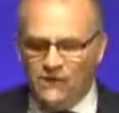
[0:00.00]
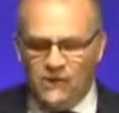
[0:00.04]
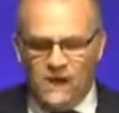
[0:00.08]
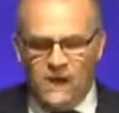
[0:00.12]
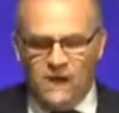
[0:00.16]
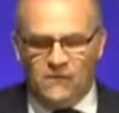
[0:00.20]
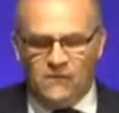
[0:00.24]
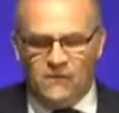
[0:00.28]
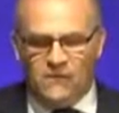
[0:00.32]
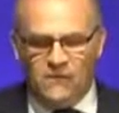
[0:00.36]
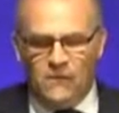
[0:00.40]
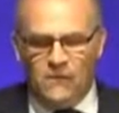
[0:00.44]
and
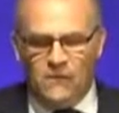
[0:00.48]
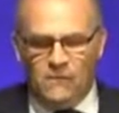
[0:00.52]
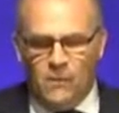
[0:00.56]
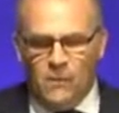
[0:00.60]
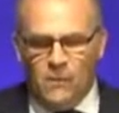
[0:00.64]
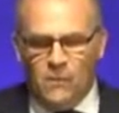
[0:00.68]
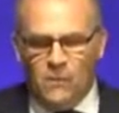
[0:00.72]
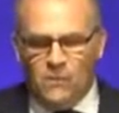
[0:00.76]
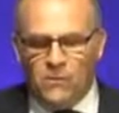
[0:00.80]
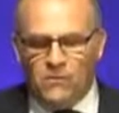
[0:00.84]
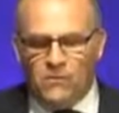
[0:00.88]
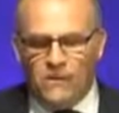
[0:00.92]
charity
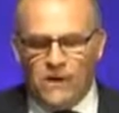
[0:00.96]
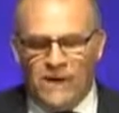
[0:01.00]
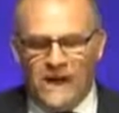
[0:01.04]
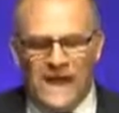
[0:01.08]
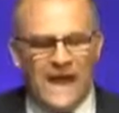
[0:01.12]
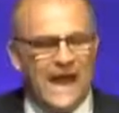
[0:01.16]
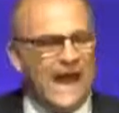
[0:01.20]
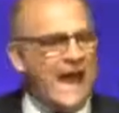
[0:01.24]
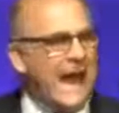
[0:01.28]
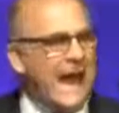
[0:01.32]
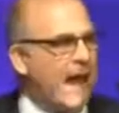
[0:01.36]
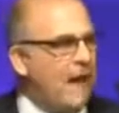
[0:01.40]
support,
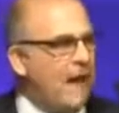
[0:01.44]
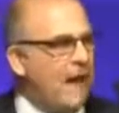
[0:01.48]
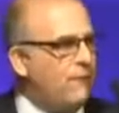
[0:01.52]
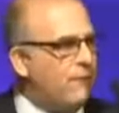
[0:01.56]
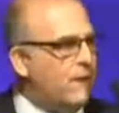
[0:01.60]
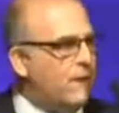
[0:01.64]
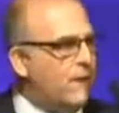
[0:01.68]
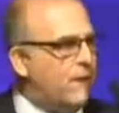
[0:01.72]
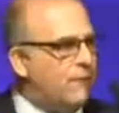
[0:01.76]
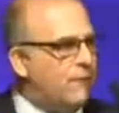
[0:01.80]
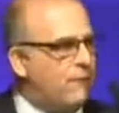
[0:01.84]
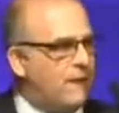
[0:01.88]

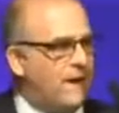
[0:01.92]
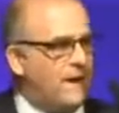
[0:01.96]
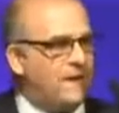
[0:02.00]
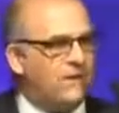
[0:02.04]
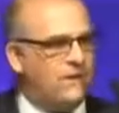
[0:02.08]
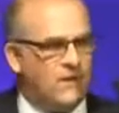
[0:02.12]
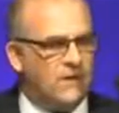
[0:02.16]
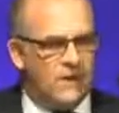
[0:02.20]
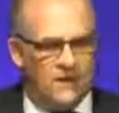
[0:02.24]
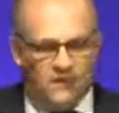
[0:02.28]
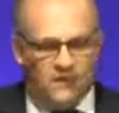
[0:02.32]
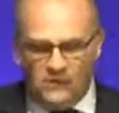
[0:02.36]
Africa
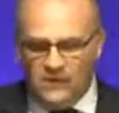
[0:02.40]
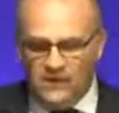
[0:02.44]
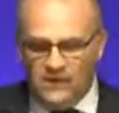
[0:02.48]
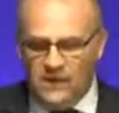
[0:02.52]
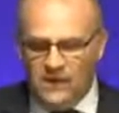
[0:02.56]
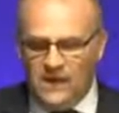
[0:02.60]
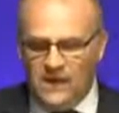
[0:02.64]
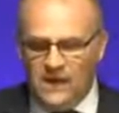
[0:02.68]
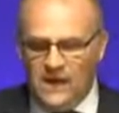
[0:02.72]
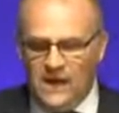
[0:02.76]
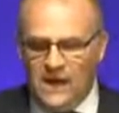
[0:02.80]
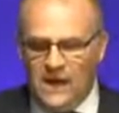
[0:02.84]
faces
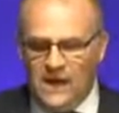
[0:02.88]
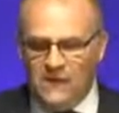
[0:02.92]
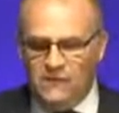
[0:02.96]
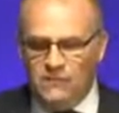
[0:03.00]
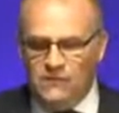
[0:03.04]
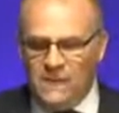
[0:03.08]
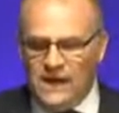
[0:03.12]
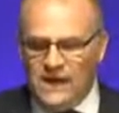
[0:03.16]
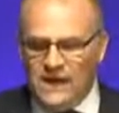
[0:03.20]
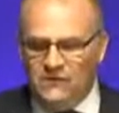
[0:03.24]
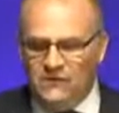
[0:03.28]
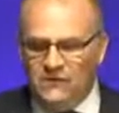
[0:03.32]

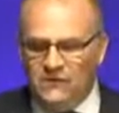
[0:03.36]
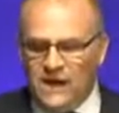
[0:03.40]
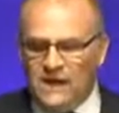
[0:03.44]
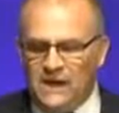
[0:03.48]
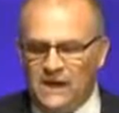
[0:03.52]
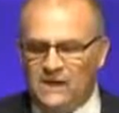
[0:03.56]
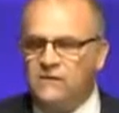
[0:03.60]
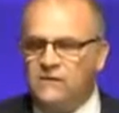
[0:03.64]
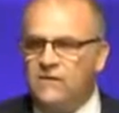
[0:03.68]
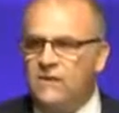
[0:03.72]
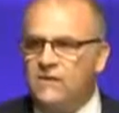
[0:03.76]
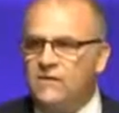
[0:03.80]
as many
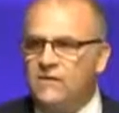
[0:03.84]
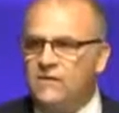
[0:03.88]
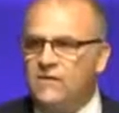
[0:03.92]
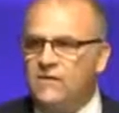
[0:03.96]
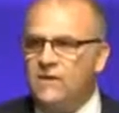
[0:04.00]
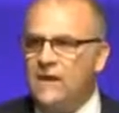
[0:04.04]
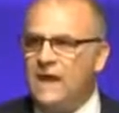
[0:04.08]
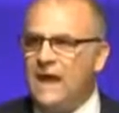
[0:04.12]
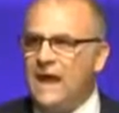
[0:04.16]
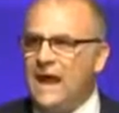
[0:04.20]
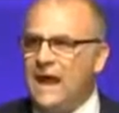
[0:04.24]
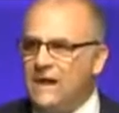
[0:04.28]

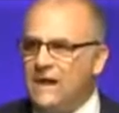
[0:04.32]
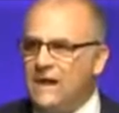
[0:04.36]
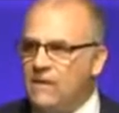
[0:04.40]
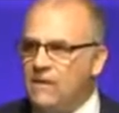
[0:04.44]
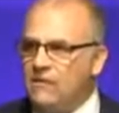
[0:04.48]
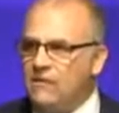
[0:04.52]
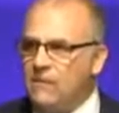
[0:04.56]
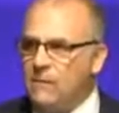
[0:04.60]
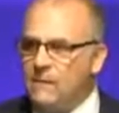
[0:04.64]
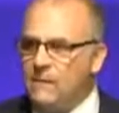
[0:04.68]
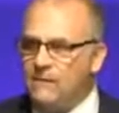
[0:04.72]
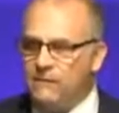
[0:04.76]
challenges
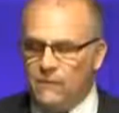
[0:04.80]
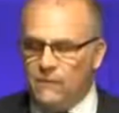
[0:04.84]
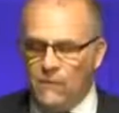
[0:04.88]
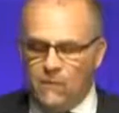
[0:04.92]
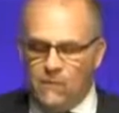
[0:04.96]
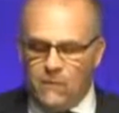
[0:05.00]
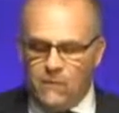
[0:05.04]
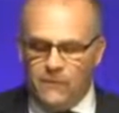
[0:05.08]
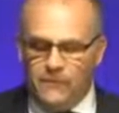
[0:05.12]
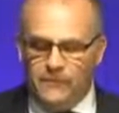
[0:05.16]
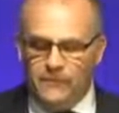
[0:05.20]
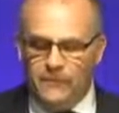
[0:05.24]
as ever
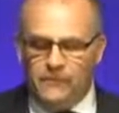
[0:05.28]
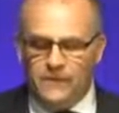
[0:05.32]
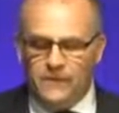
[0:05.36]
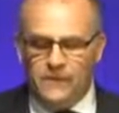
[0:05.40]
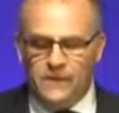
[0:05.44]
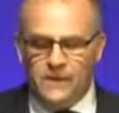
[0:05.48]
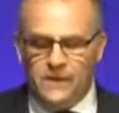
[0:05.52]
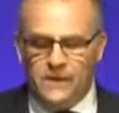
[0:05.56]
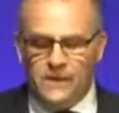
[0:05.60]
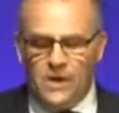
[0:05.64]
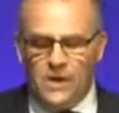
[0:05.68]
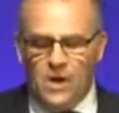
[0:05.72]
before.
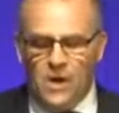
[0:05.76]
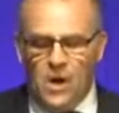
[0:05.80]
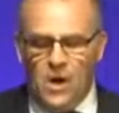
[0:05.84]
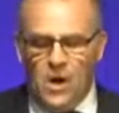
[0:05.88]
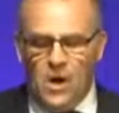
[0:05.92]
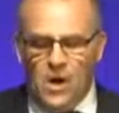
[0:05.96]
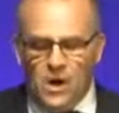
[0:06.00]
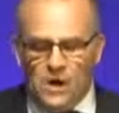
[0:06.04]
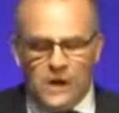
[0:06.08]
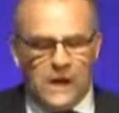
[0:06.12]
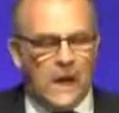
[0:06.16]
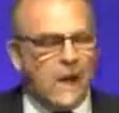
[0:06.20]

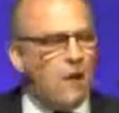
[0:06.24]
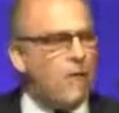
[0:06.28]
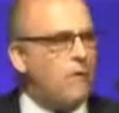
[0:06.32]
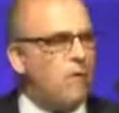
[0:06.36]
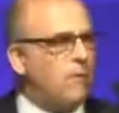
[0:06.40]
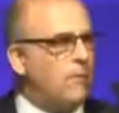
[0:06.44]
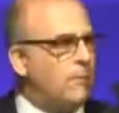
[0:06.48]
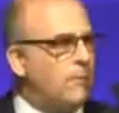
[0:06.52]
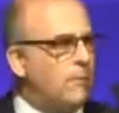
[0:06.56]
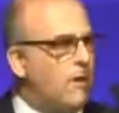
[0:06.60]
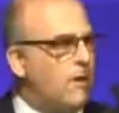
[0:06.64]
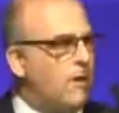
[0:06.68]
Our
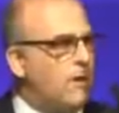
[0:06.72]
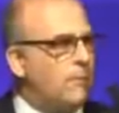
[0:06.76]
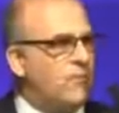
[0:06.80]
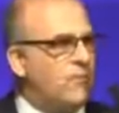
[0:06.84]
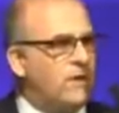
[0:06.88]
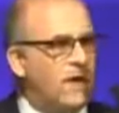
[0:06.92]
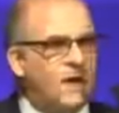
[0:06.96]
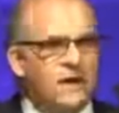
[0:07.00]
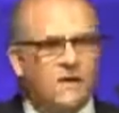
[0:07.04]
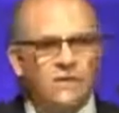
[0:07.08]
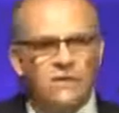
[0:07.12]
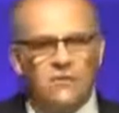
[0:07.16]
current
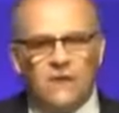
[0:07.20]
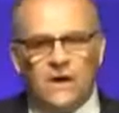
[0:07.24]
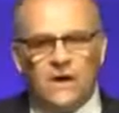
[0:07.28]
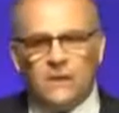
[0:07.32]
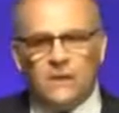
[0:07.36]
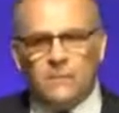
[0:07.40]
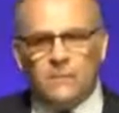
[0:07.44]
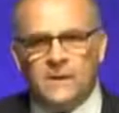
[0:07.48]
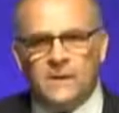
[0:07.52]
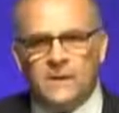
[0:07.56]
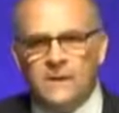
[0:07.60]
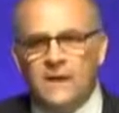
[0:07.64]
approach, ladies and
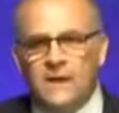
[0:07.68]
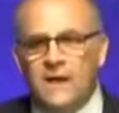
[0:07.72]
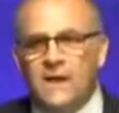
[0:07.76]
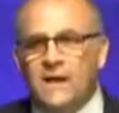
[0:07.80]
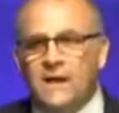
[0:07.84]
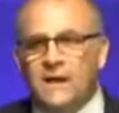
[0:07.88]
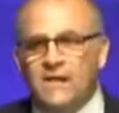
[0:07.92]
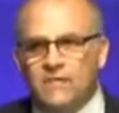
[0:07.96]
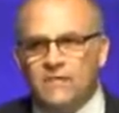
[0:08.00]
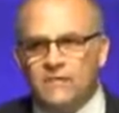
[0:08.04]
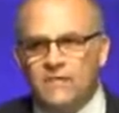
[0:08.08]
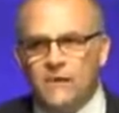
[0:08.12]
gentlemen,
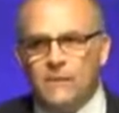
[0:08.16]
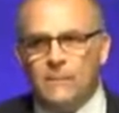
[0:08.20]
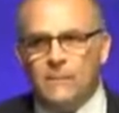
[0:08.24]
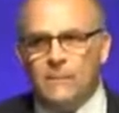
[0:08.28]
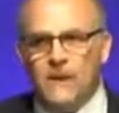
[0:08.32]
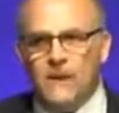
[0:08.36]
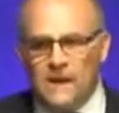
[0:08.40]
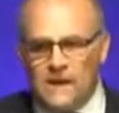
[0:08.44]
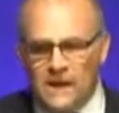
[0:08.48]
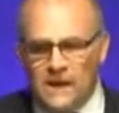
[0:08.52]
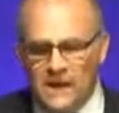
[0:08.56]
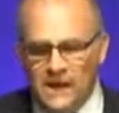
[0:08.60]

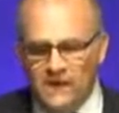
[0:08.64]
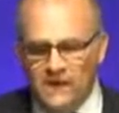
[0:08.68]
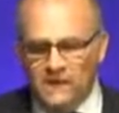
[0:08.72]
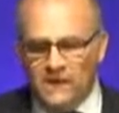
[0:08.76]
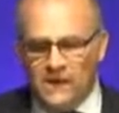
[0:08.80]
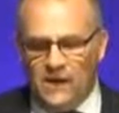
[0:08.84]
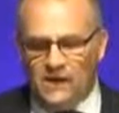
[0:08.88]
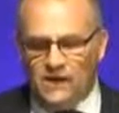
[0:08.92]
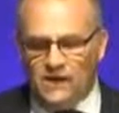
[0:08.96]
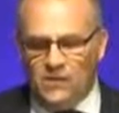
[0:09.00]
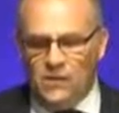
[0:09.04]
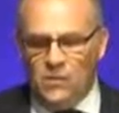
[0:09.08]
simply
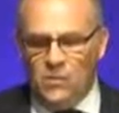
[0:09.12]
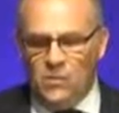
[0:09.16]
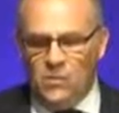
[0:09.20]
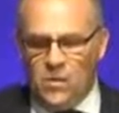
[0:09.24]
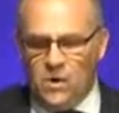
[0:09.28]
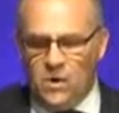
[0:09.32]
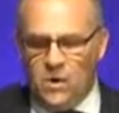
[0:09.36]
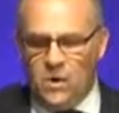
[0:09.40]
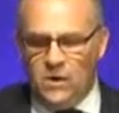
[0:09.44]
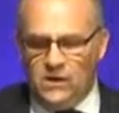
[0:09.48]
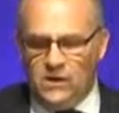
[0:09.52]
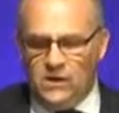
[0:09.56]
doesn't
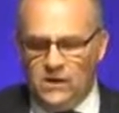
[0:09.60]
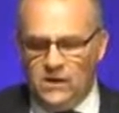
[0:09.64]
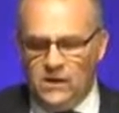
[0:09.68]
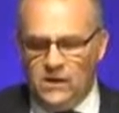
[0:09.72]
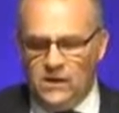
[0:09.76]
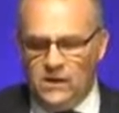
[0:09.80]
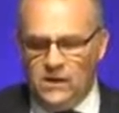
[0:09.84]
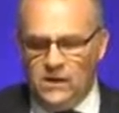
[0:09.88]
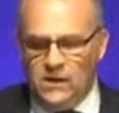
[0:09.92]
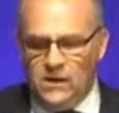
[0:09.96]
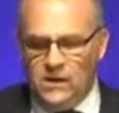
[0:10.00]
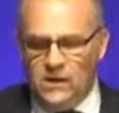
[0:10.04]
work.
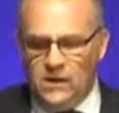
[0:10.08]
